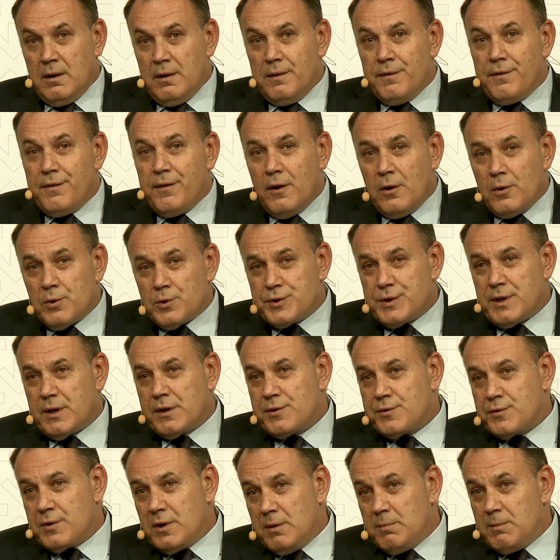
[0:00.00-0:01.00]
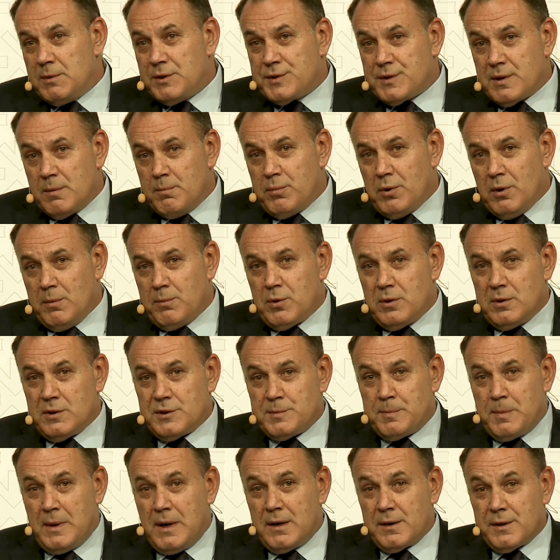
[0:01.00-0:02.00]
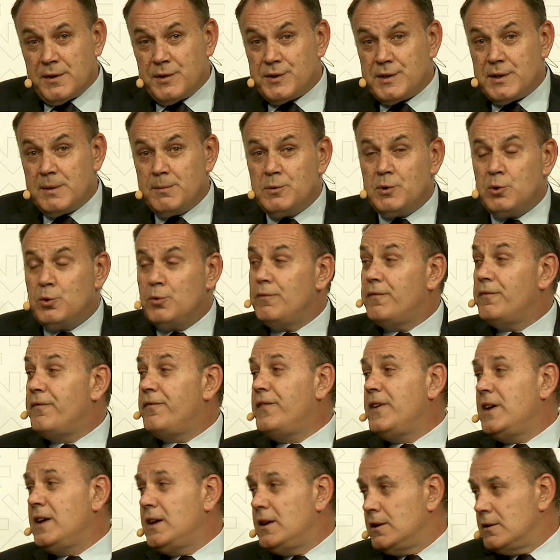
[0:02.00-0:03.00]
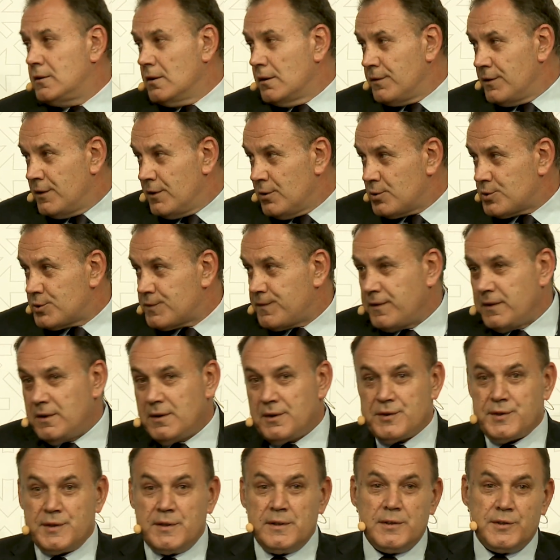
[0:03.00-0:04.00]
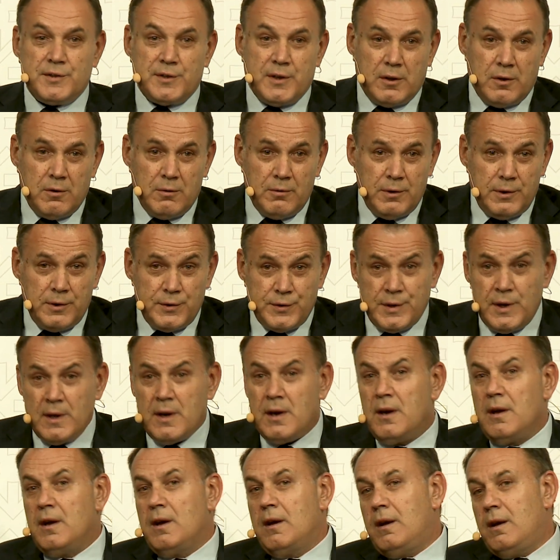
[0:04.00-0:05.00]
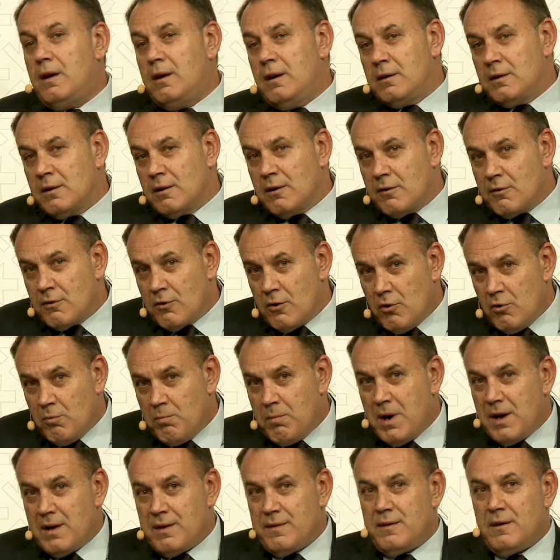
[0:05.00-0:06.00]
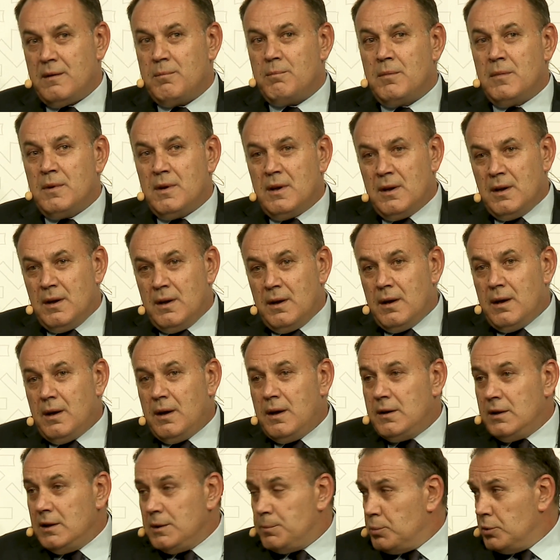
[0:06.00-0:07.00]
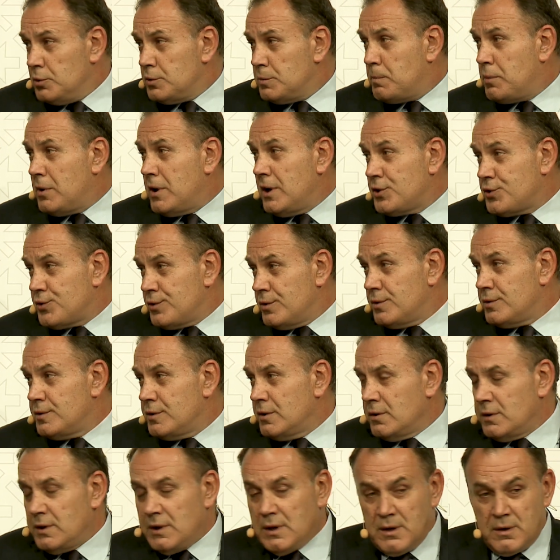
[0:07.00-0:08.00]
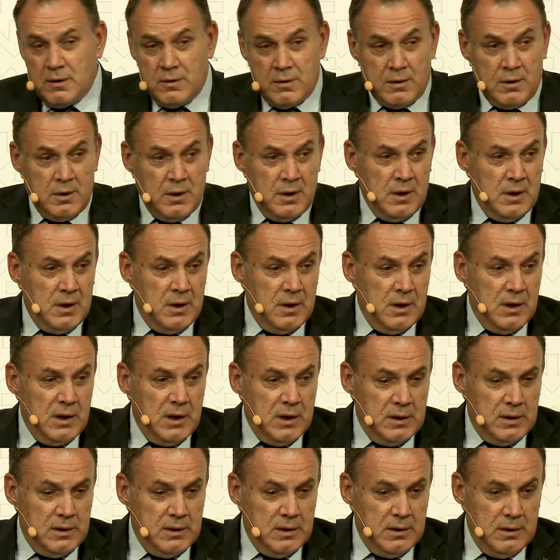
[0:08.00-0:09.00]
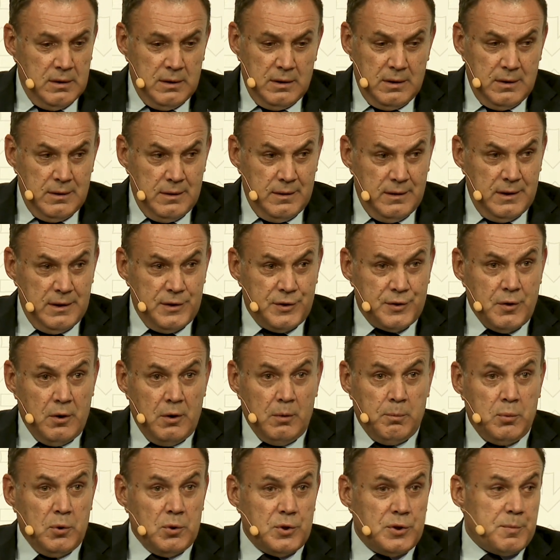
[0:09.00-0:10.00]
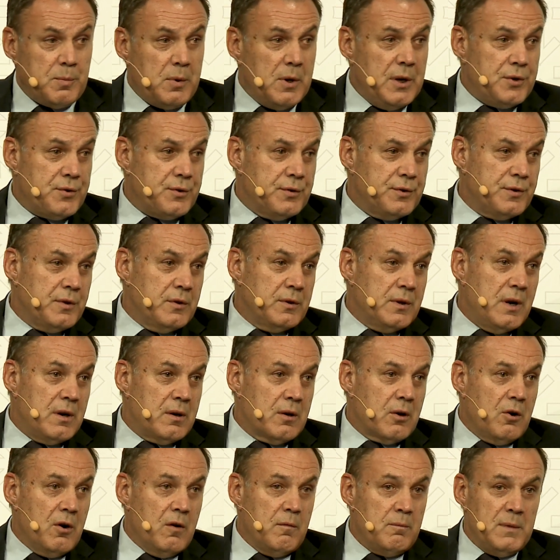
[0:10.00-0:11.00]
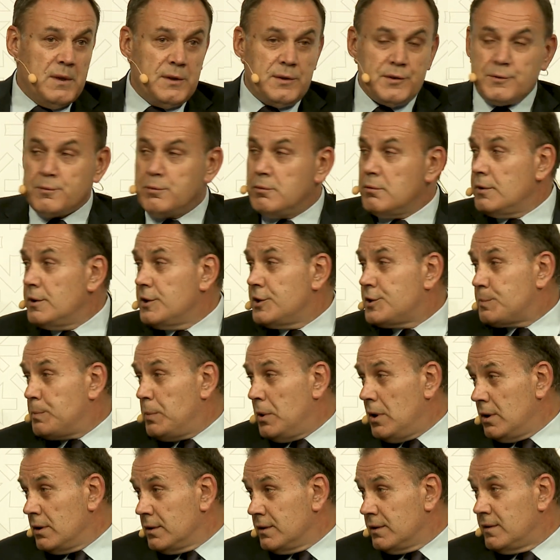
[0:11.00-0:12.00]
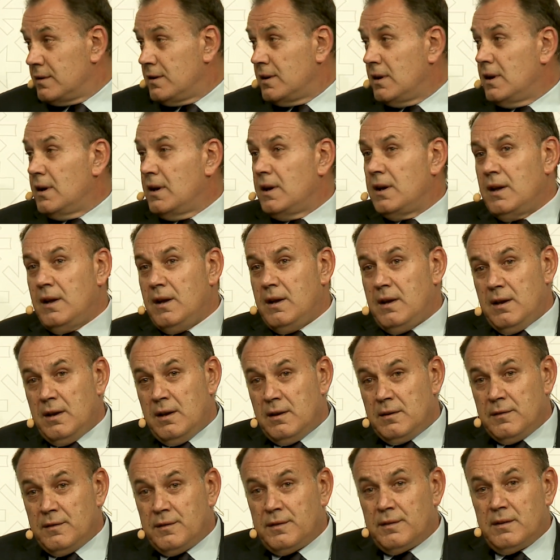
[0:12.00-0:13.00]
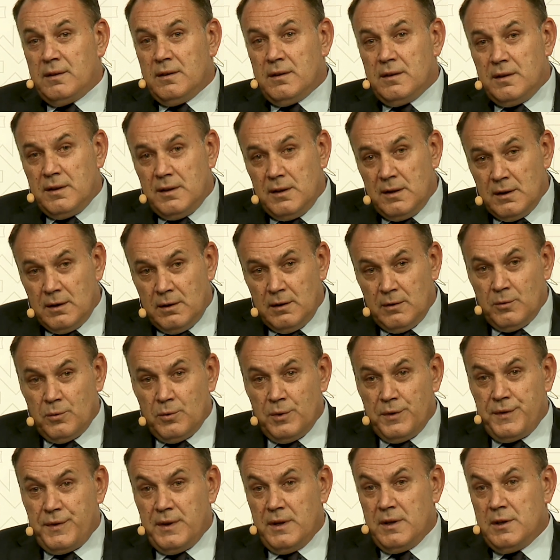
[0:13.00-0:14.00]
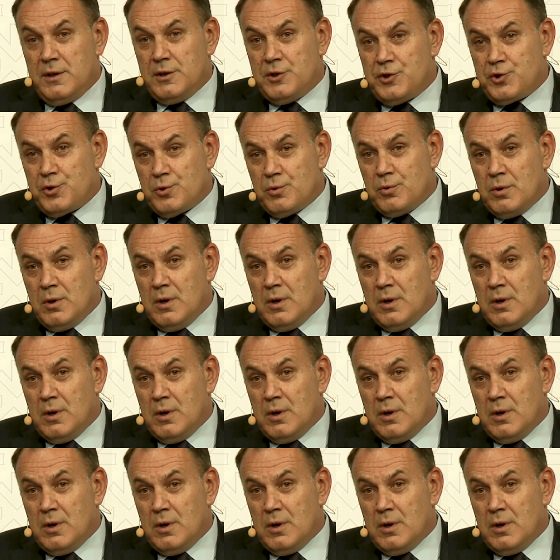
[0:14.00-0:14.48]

Those extremist and populist parties seem to feed on those fears and insecurities and grow by them. And it put pressures on our, this all puts pressures on our governments to respond and deal with the issue.